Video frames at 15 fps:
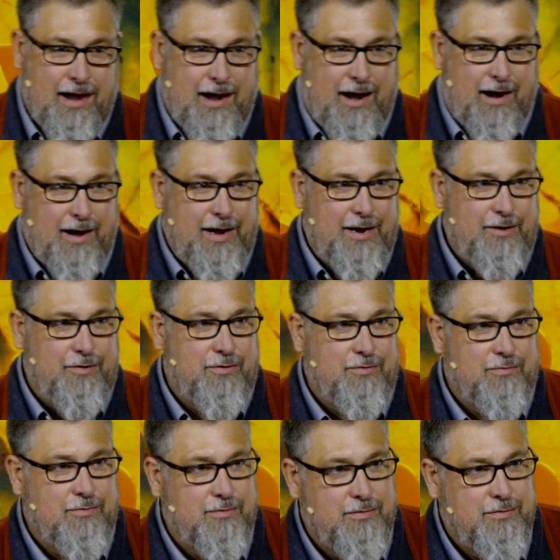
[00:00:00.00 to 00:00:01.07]
Are
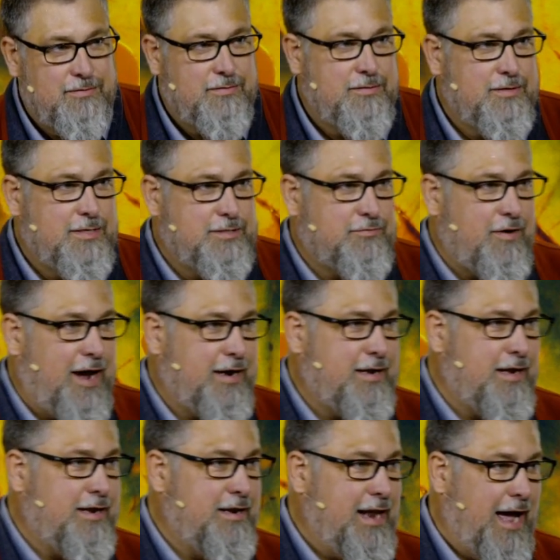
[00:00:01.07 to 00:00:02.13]
you
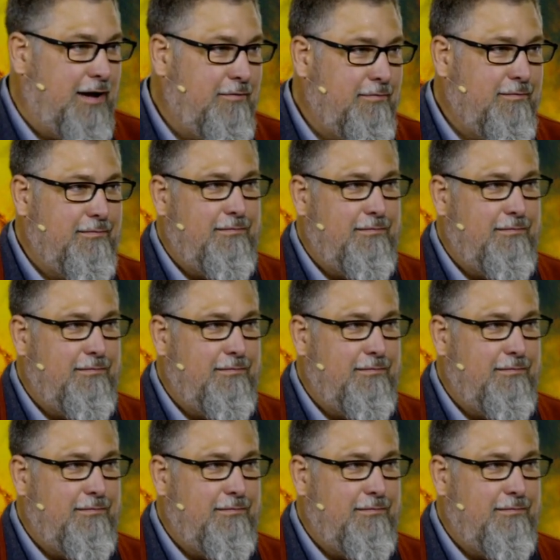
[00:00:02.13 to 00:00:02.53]
distracted now?